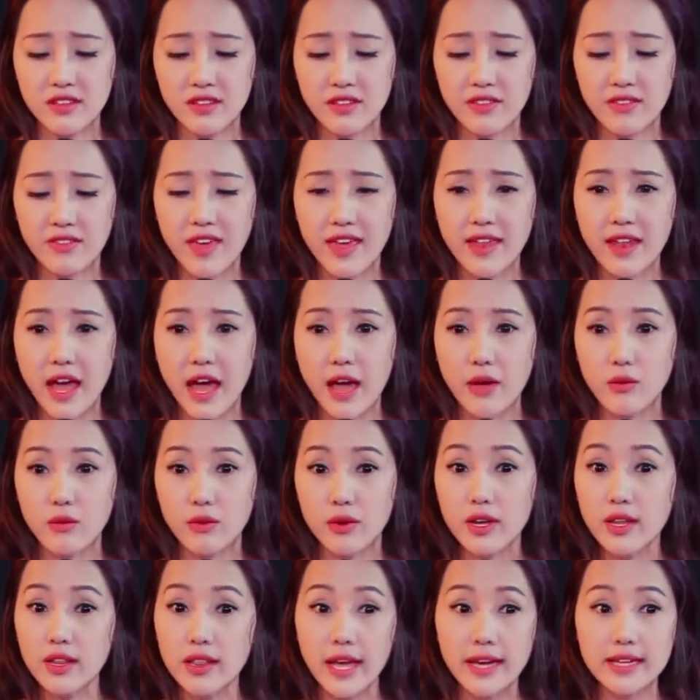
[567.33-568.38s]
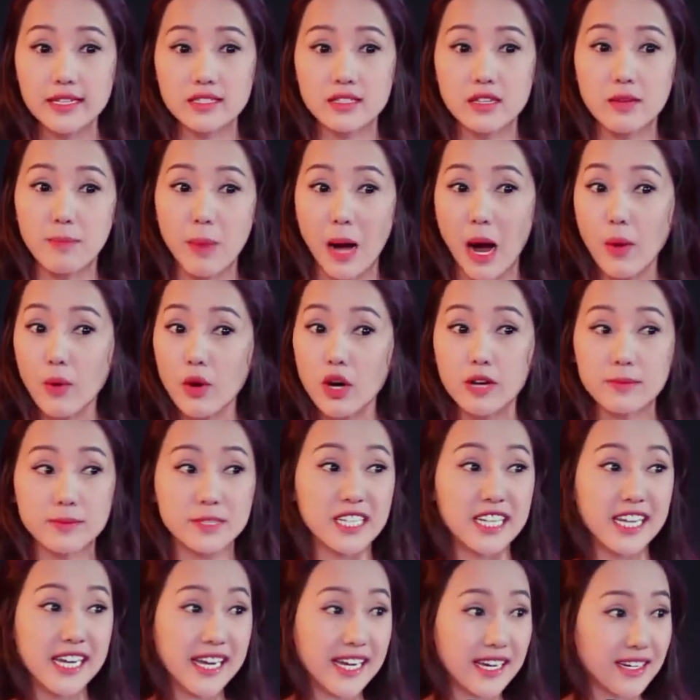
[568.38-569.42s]
Then I realized the power of
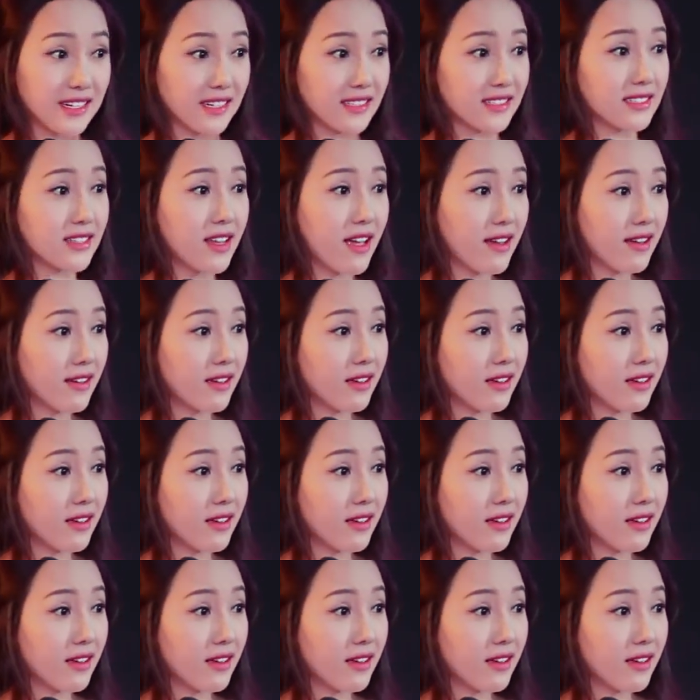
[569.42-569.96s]
tears.